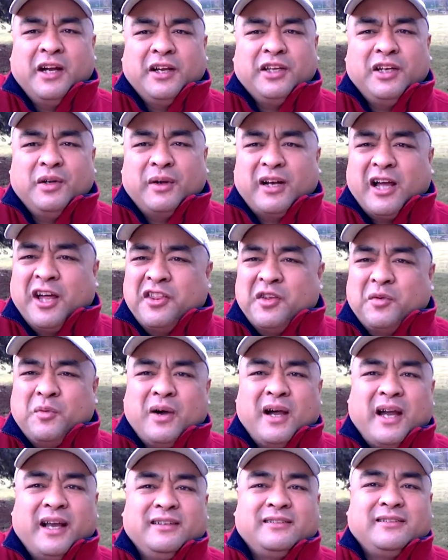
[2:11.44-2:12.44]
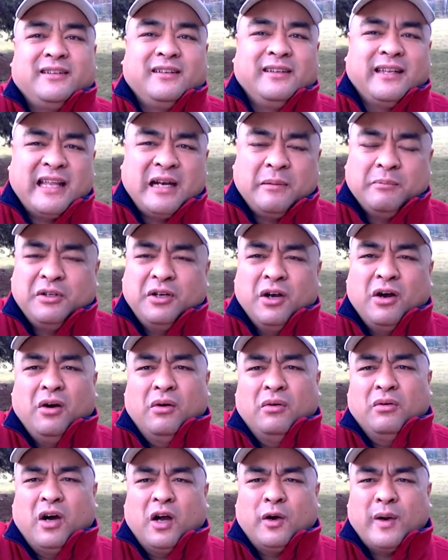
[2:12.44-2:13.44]
you know what otherwise let them
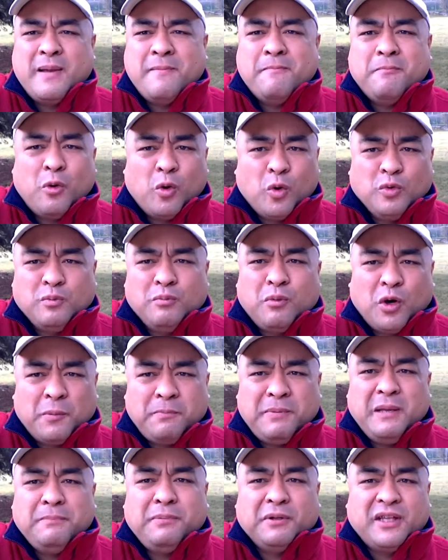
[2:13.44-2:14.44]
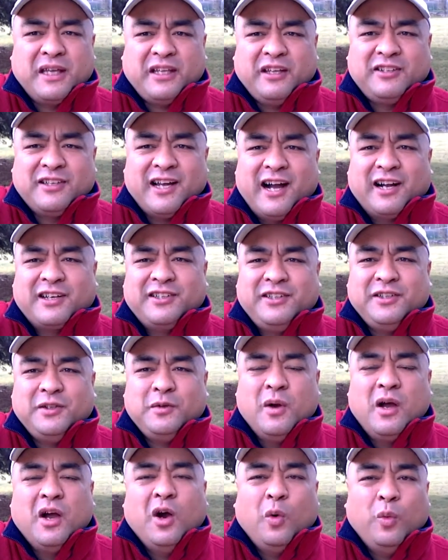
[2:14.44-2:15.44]
go all right more more people that you talk
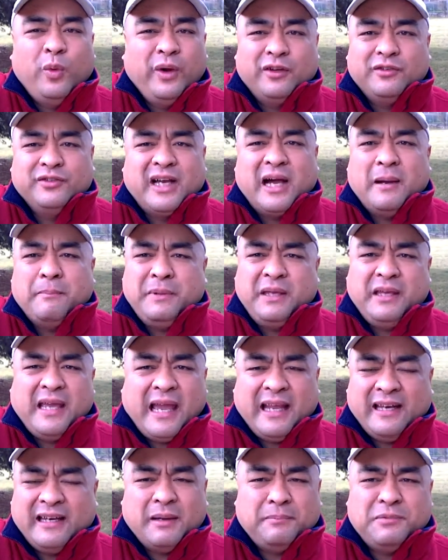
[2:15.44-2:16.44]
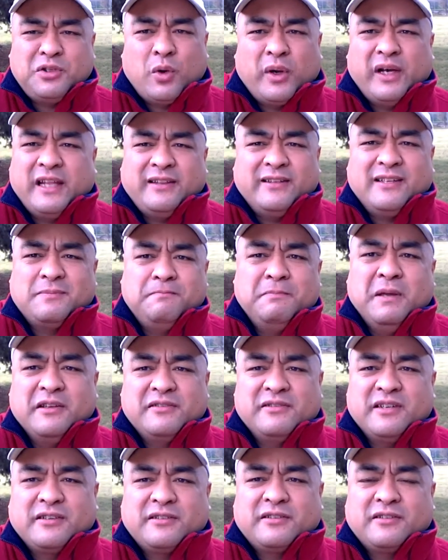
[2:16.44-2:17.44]
to will not be end up joining this
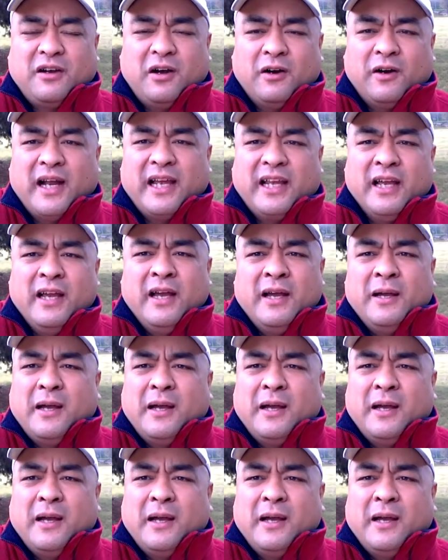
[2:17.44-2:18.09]
business all right